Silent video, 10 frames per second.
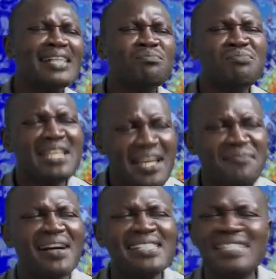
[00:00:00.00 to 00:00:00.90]
behave
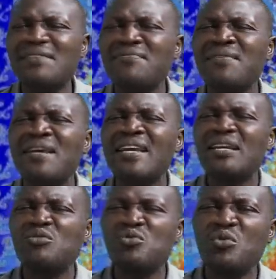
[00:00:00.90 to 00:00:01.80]
as if,
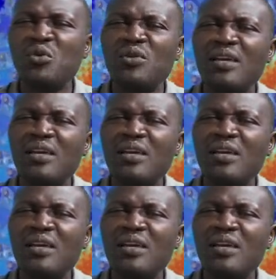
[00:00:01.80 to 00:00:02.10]
the